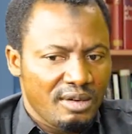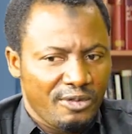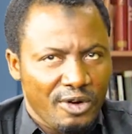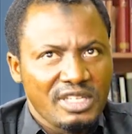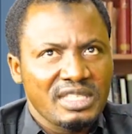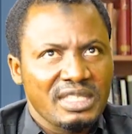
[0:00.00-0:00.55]

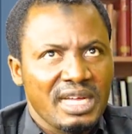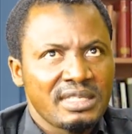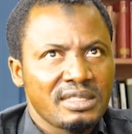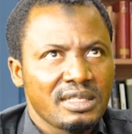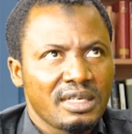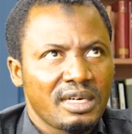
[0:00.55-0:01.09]
For
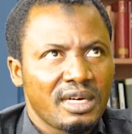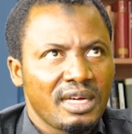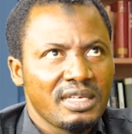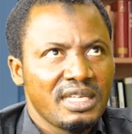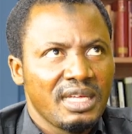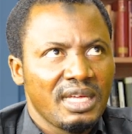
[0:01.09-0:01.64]
instance,
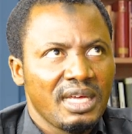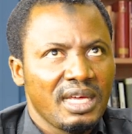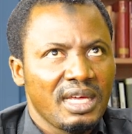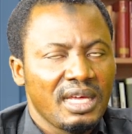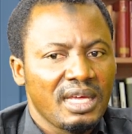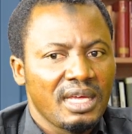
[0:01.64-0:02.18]

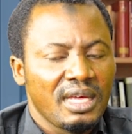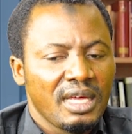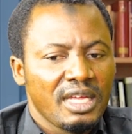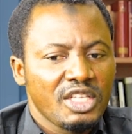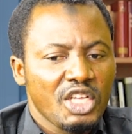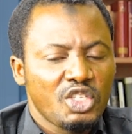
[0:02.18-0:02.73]
the
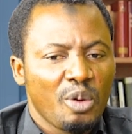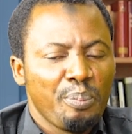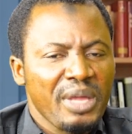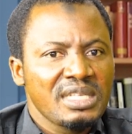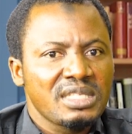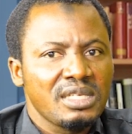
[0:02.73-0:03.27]
John
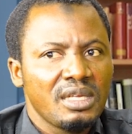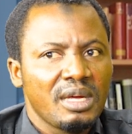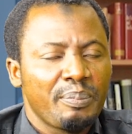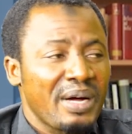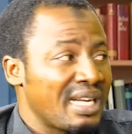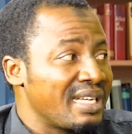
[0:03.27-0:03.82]

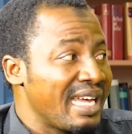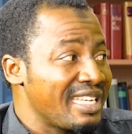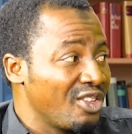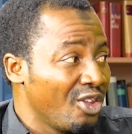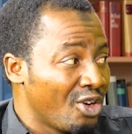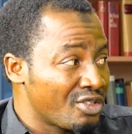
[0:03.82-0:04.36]
Milton
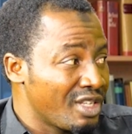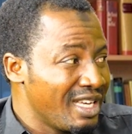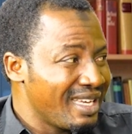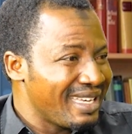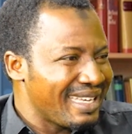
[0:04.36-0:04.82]
Paradise Lost.